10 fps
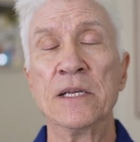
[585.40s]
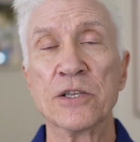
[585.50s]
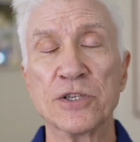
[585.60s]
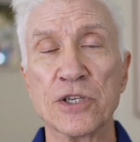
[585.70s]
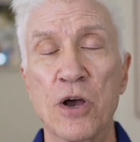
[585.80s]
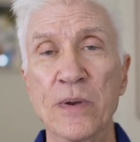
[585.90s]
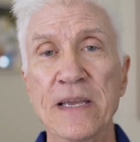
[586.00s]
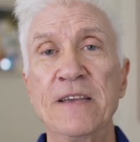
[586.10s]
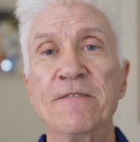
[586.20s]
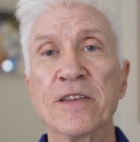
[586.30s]
So
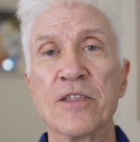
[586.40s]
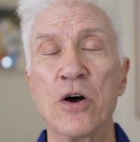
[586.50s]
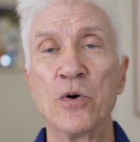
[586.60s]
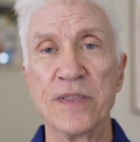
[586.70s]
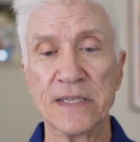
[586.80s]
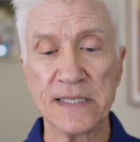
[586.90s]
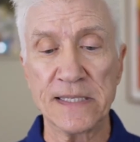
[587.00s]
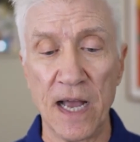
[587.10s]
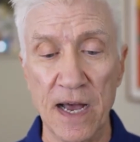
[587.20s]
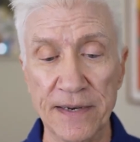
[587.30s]
even though the
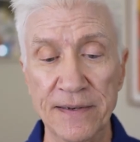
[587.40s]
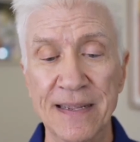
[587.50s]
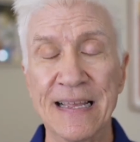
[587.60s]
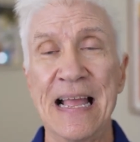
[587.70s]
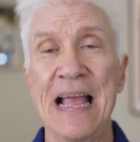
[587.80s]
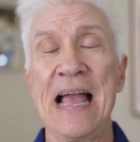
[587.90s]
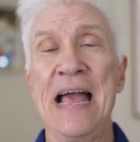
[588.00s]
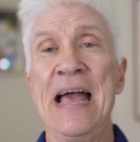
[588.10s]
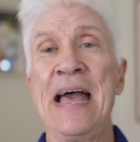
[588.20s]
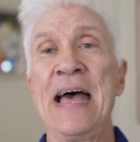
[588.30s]
Sun
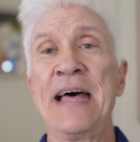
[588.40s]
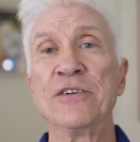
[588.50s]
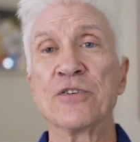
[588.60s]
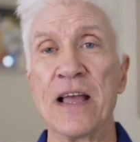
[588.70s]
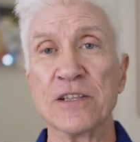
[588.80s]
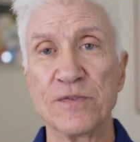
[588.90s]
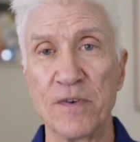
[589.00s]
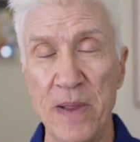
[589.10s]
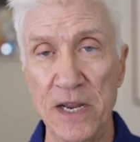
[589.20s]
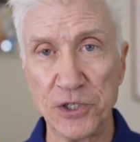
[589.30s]
and
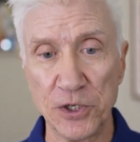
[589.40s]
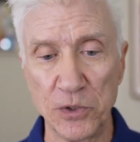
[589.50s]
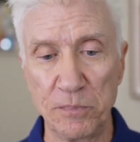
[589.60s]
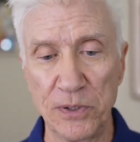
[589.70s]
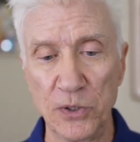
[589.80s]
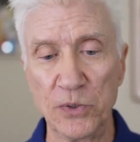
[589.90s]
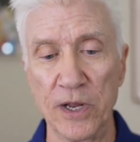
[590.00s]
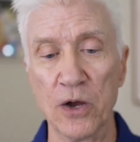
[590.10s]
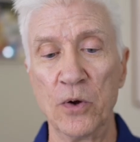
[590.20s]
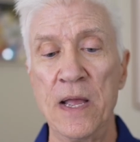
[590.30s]
transformational
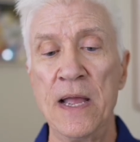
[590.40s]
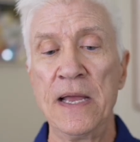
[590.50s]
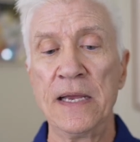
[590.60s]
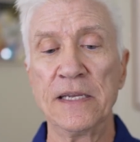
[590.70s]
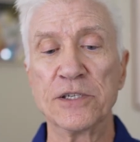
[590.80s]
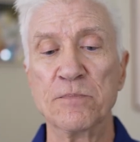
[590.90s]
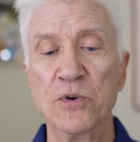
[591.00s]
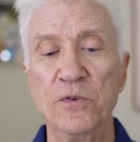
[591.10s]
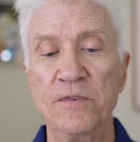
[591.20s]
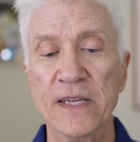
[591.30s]
Pluto is
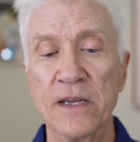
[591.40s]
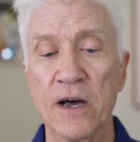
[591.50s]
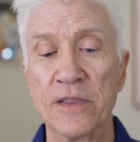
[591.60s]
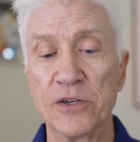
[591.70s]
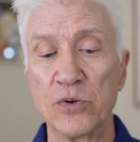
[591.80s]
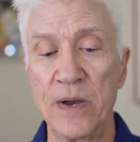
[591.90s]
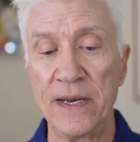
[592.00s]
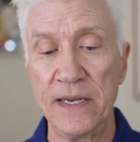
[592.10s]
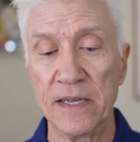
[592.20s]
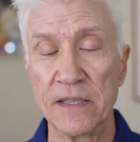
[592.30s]
moving on the
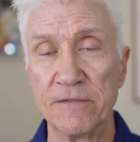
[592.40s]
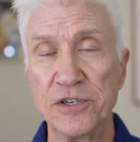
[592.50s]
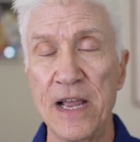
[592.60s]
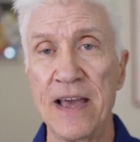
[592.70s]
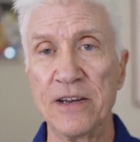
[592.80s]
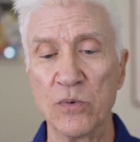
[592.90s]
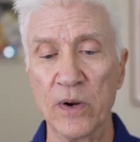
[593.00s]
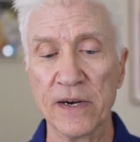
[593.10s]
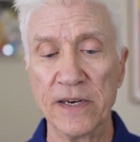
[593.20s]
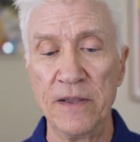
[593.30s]
20th of
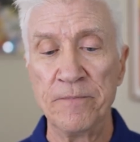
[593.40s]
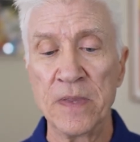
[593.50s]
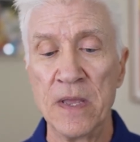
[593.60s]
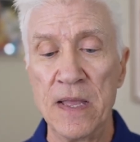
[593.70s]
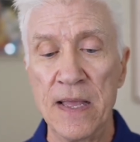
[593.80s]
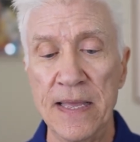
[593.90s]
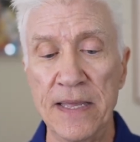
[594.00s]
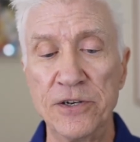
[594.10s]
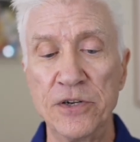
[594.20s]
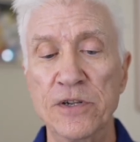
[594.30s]
January
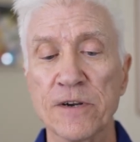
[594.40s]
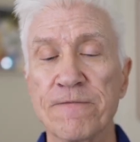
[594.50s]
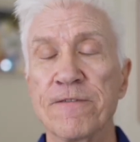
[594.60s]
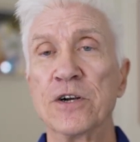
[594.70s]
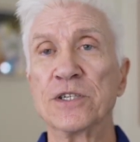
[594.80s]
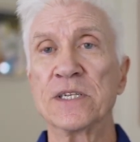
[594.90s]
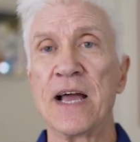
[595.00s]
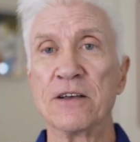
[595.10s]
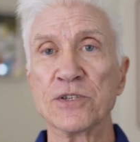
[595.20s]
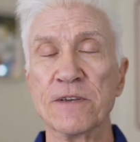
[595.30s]
into your first
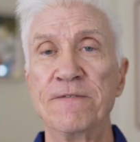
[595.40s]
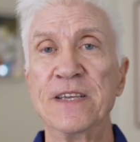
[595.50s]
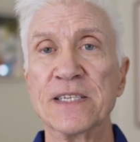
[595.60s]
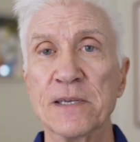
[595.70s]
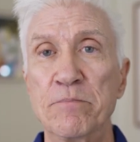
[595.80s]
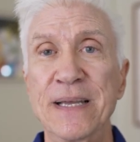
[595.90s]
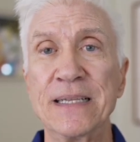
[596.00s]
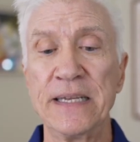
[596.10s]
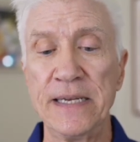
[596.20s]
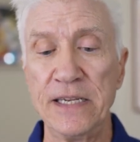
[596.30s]
house of
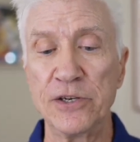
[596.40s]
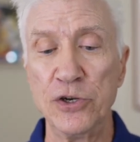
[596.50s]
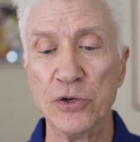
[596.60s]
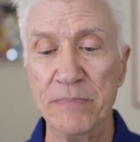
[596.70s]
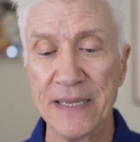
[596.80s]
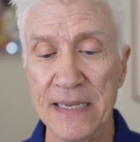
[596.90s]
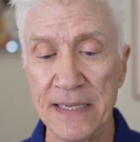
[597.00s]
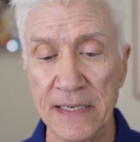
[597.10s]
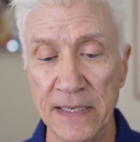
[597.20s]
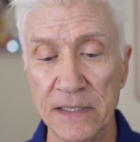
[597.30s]
visibility and new
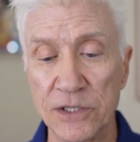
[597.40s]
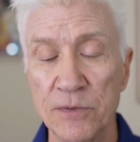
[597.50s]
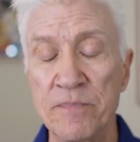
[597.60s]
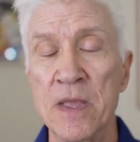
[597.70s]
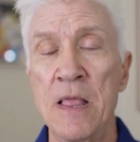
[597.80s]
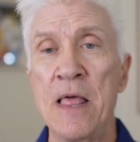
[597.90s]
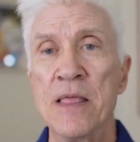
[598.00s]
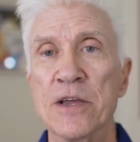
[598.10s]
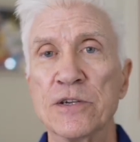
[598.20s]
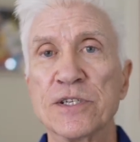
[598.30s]
beginnings,
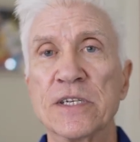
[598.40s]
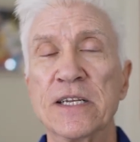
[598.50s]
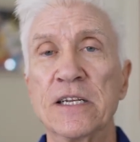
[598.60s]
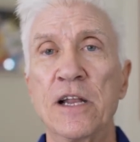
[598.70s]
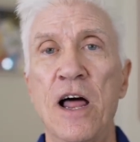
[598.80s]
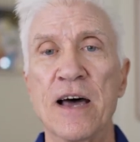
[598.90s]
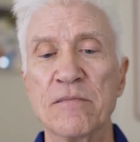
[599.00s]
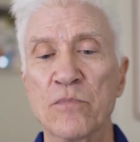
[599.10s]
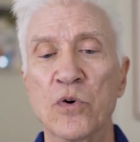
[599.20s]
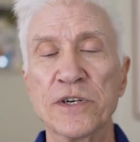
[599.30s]
there's still a
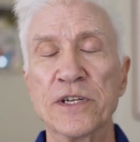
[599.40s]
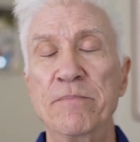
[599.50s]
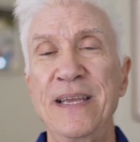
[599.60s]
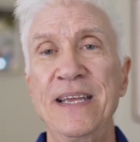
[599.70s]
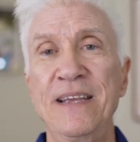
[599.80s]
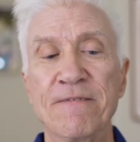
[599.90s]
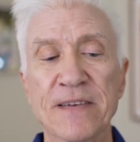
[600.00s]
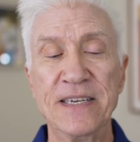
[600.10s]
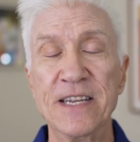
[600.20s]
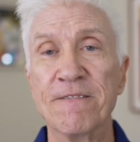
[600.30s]
lot more to be
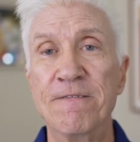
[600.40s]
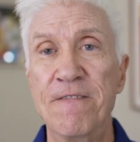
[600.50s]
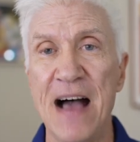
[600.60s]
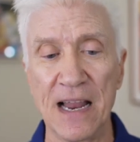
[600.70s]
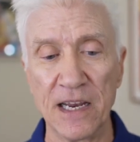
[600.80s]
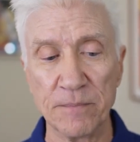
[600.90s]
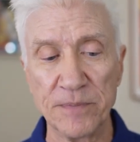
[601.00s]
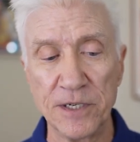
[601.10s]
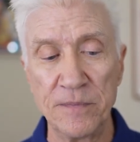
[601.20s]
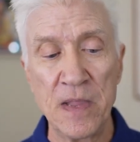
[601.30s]

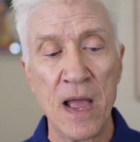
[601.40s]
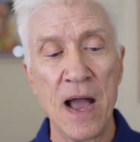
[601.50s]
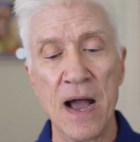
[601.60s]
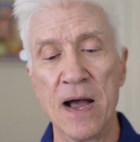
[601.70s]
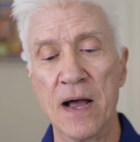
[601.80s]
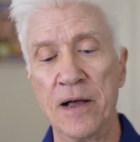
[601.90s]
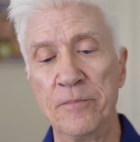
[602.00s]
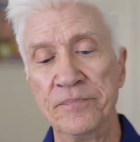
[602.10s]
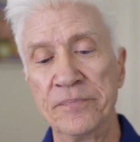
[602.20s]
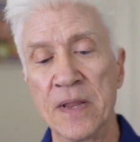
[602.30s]
developed,
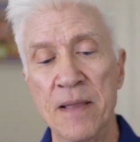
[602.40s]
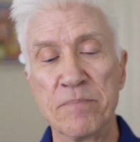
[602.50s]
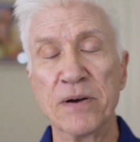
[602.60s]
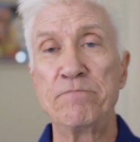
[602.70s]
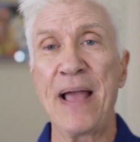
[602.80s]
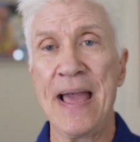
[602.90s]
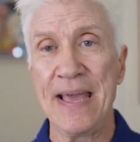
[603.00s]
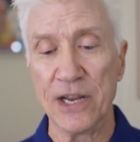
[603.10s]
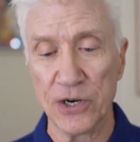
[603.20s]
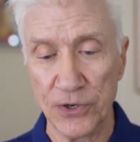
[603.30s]
um,
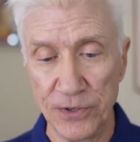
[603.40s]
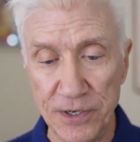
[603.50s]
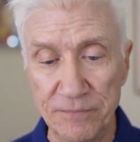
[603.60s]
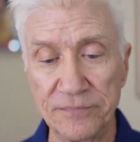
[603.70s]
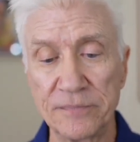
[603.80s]
prepared,